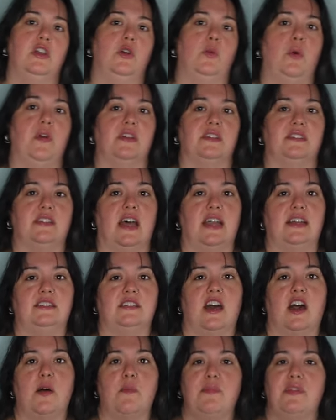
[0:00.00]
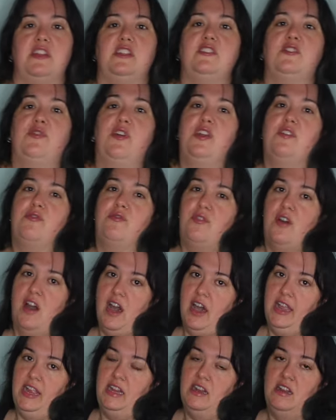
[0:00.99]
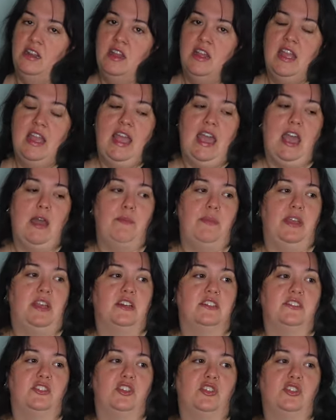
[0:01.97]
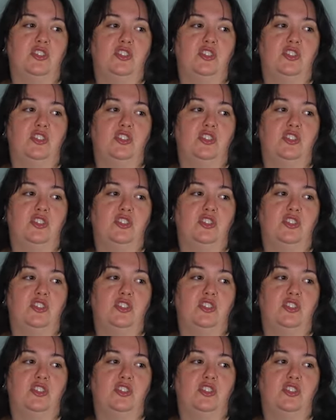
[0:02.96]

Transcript: with a size up. These fit fine. And because they're a